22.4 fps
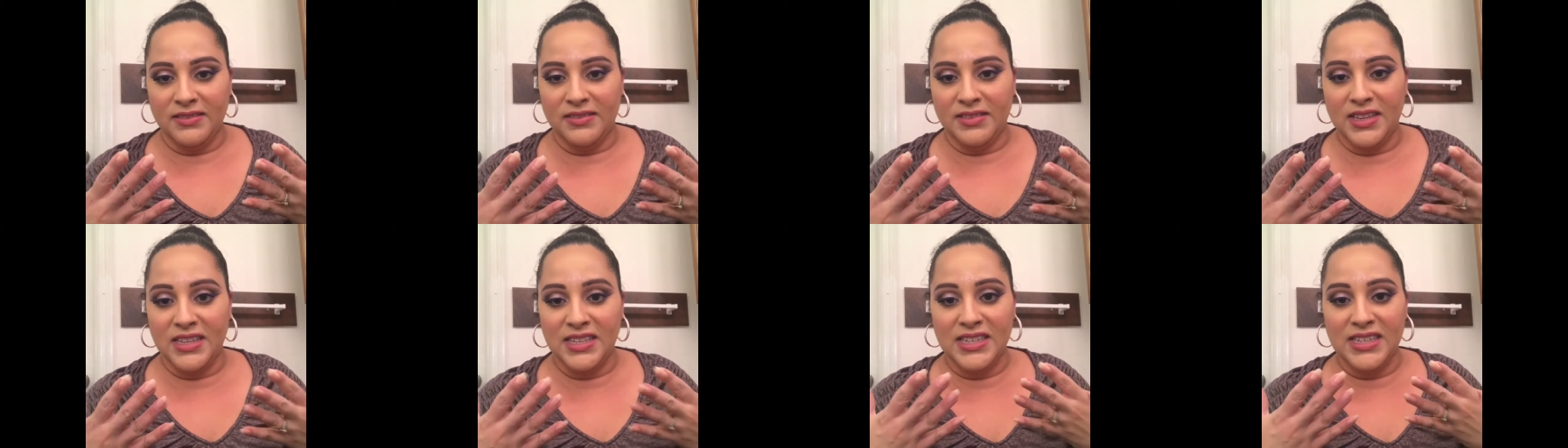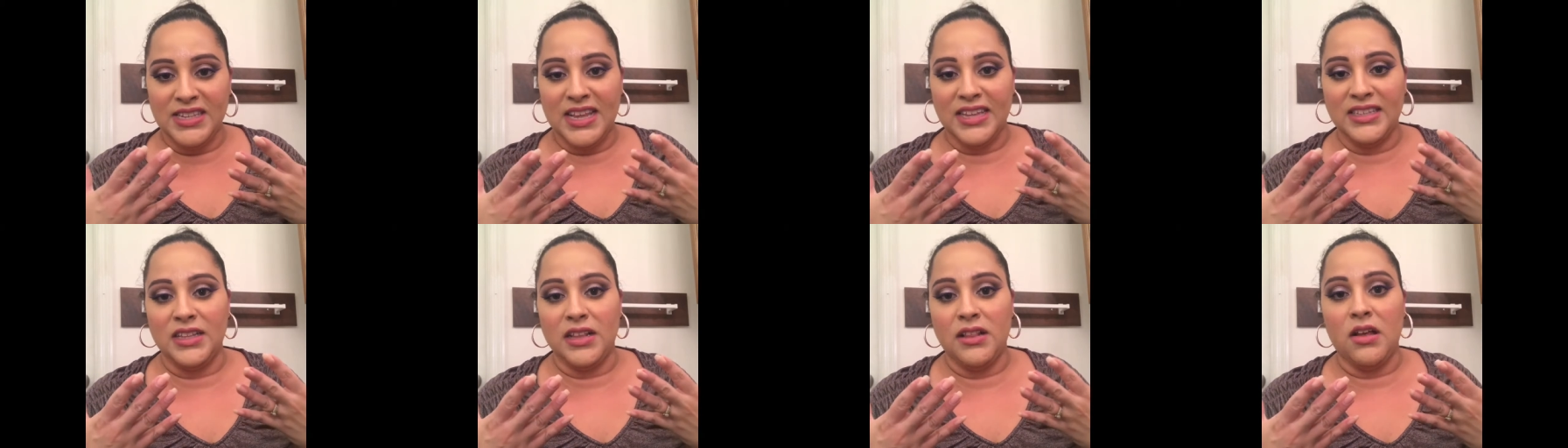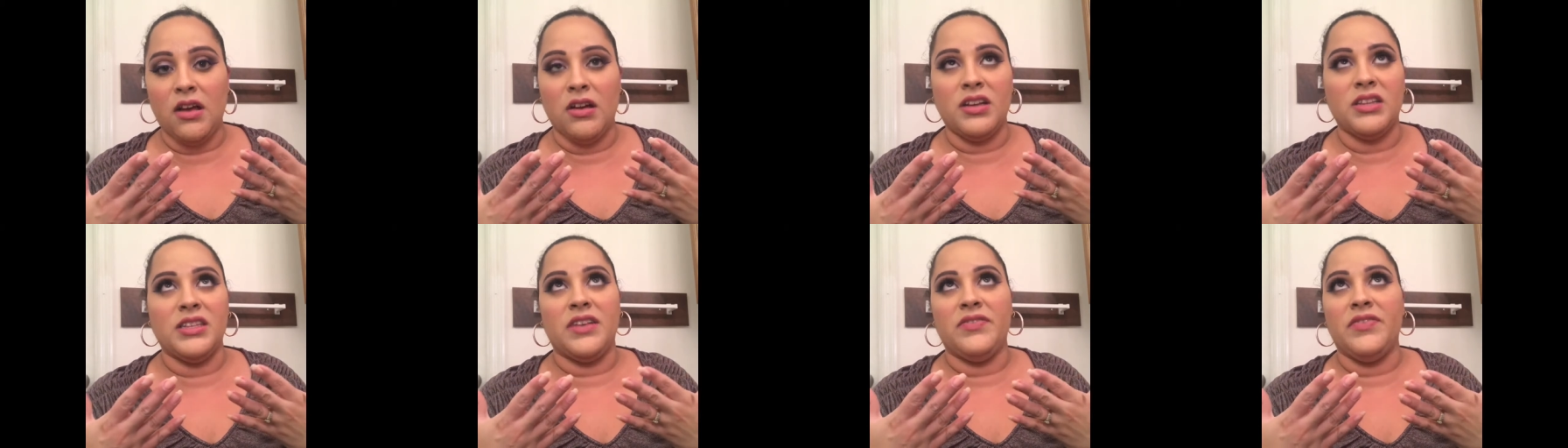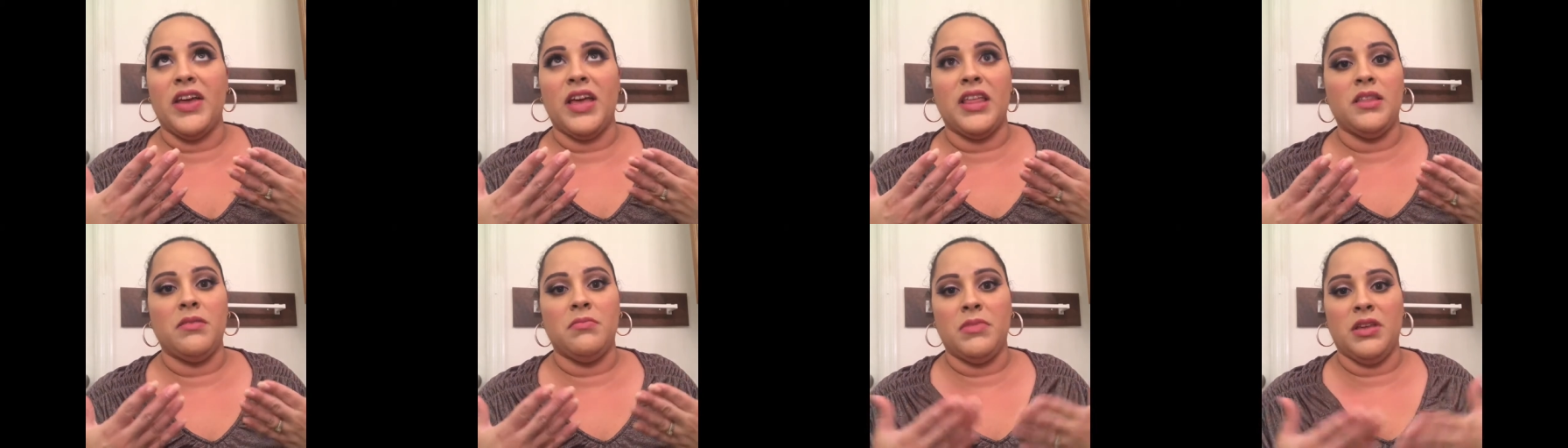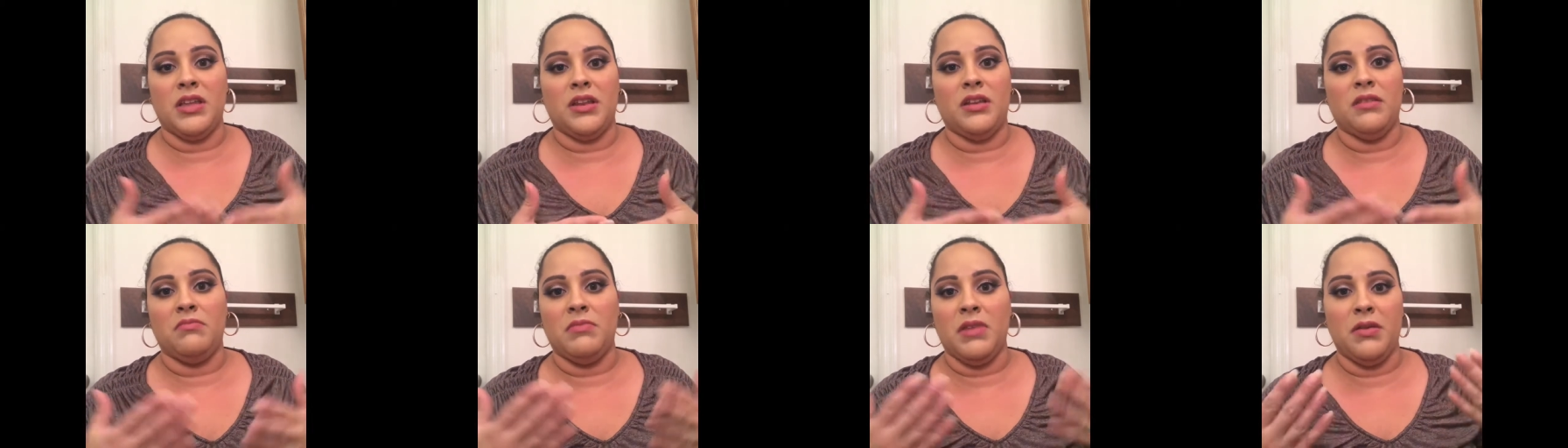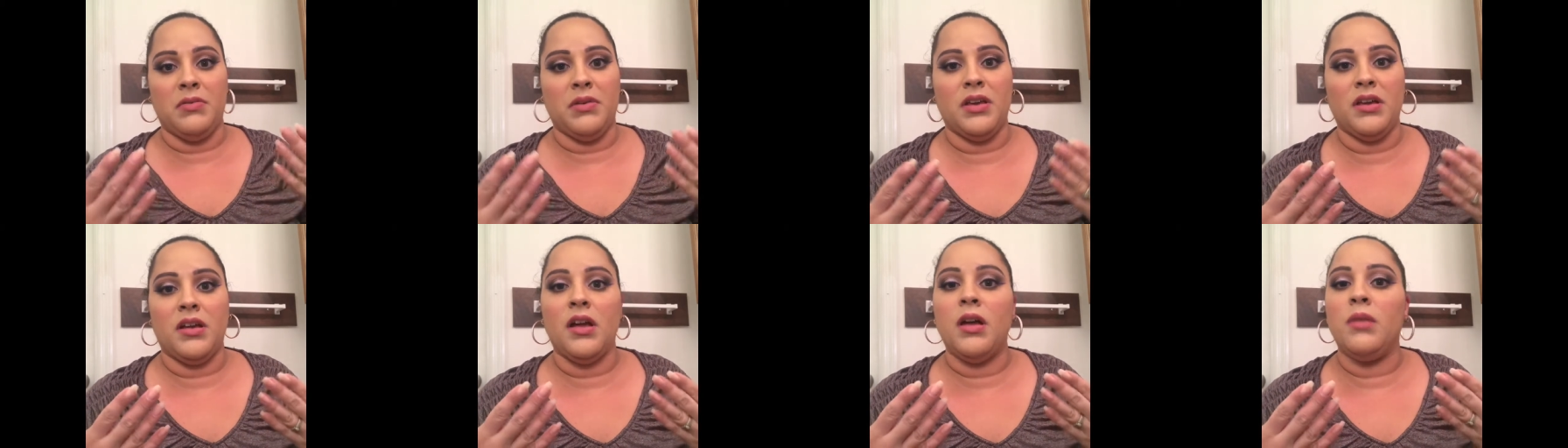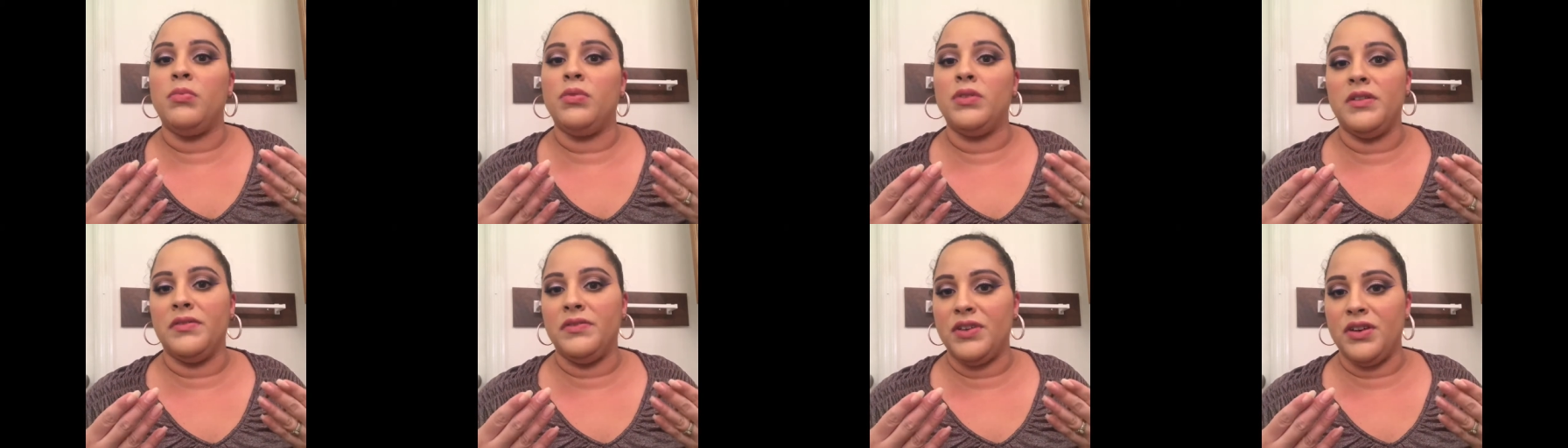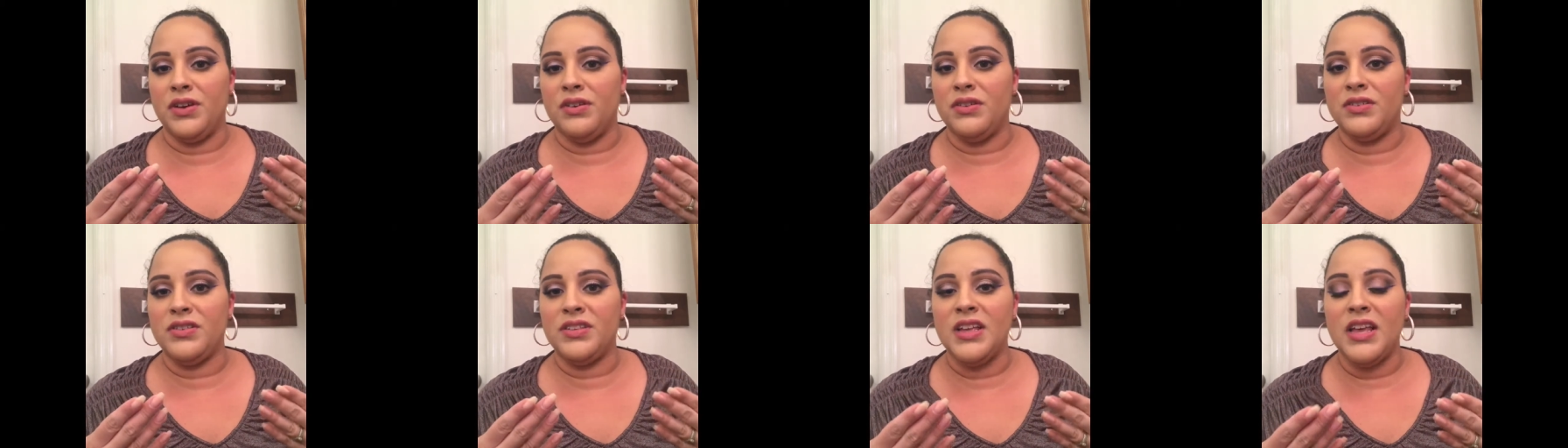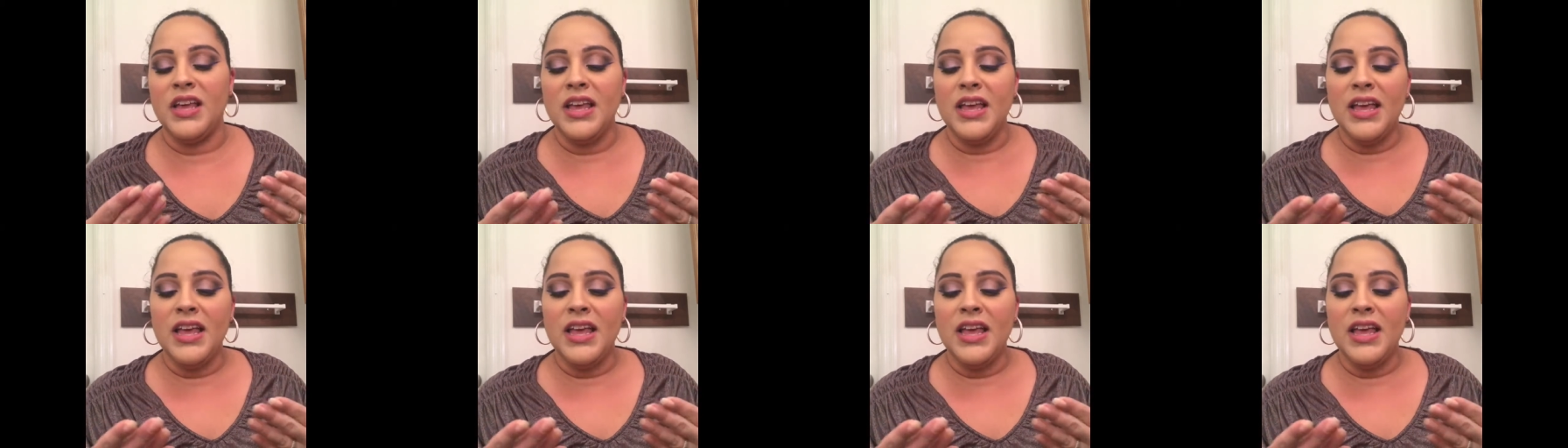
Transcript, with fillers: this is like the longest I've had them in uh, maybe a couple of years.